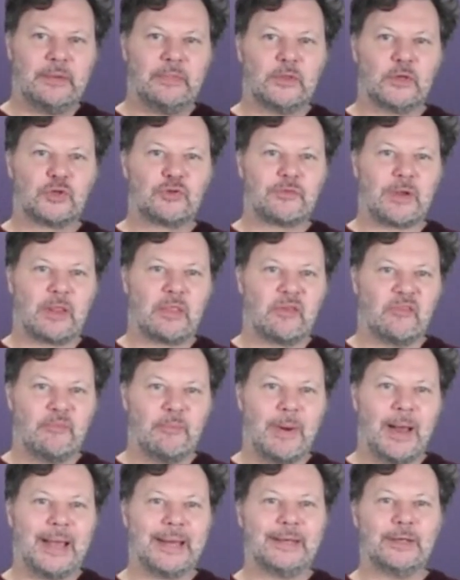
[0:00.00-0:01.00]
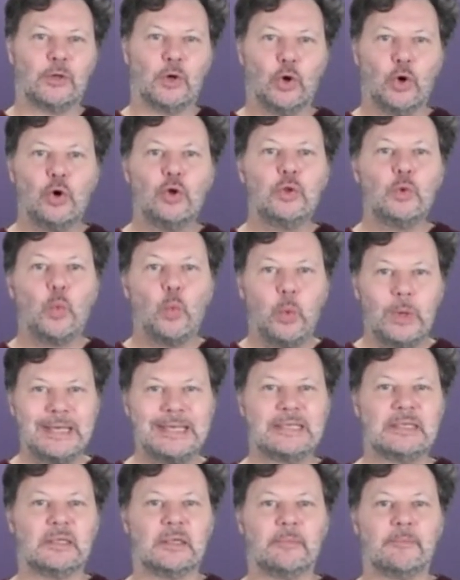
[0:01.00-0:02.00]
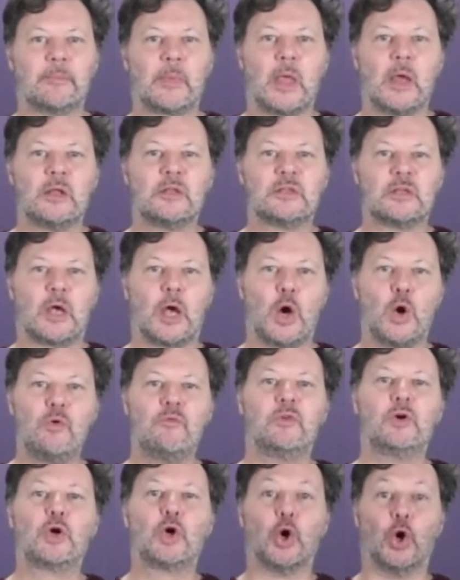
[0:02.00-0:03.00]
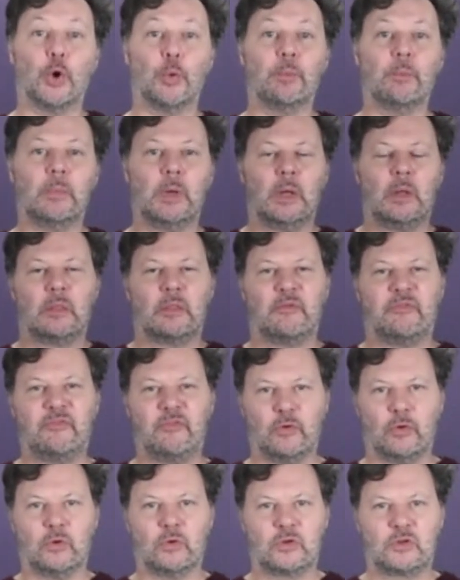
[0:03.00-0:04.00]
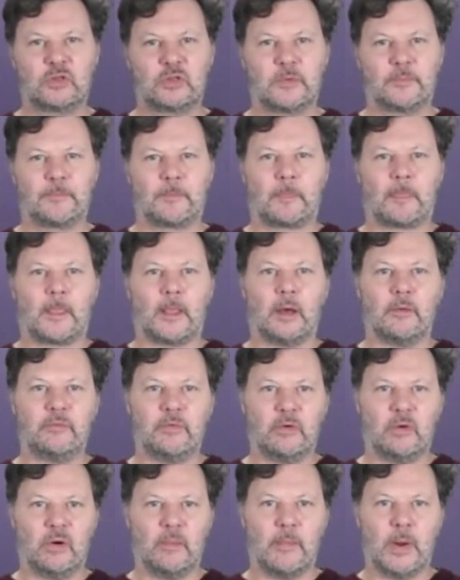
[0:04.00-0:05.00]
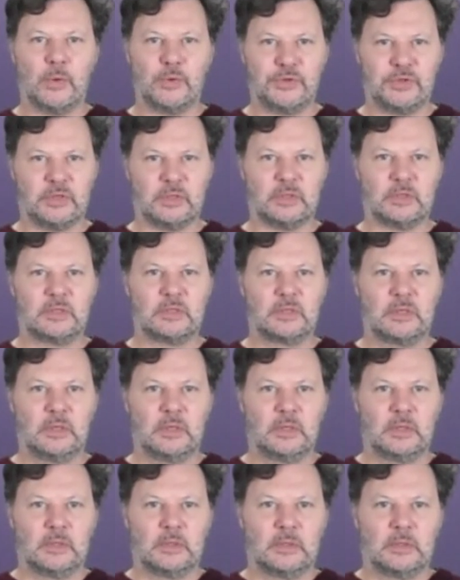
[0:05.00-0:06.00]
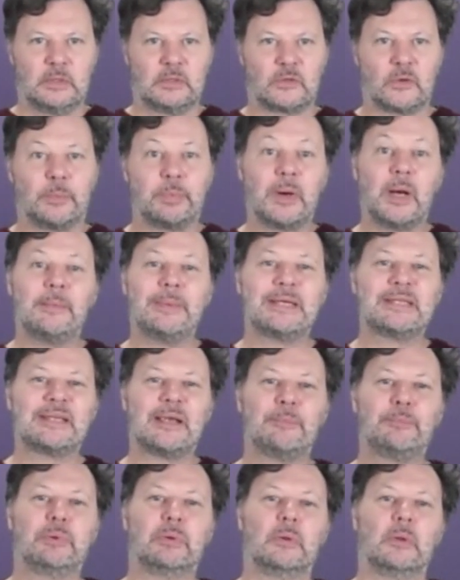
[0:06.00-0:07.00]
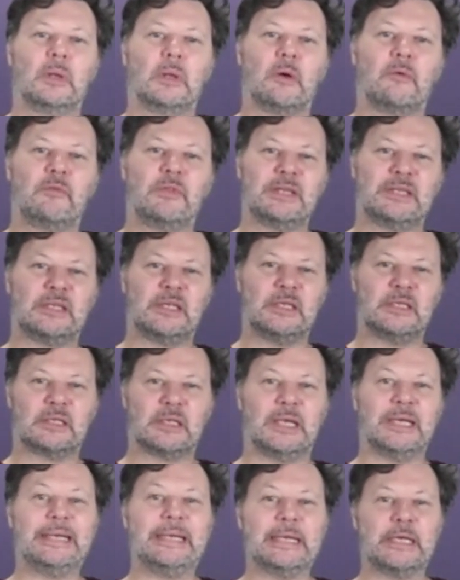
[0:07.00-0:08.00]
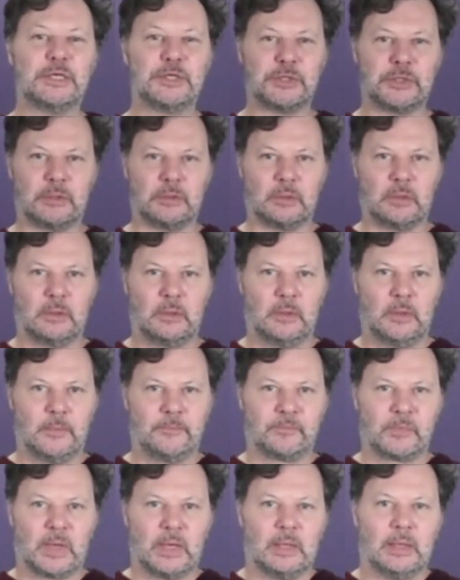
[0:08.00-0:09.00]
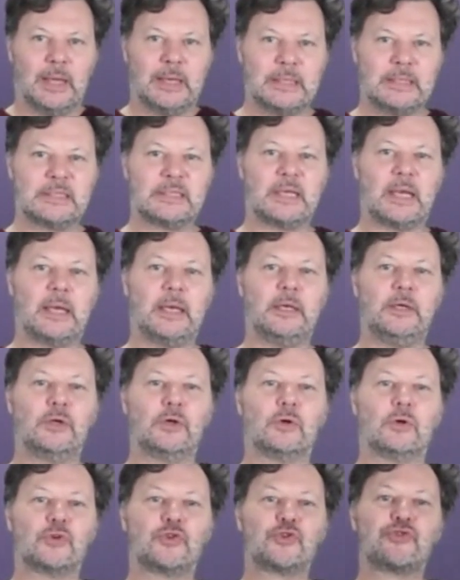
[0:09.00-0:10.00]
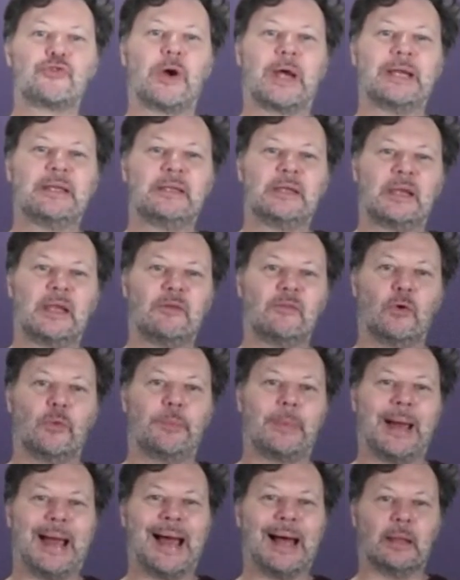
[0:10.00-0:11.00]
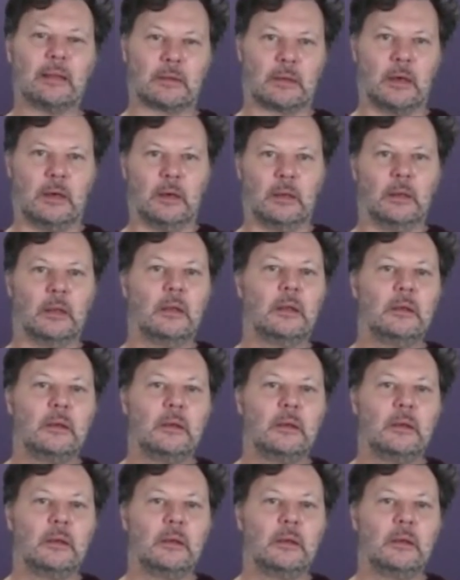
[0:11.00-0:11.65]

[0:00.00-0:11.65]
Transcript: the strength of mind, or the wisdom to overcome the force of your emotions. So a prime example of this is addiction. Let's say you're trying to give up alcohol.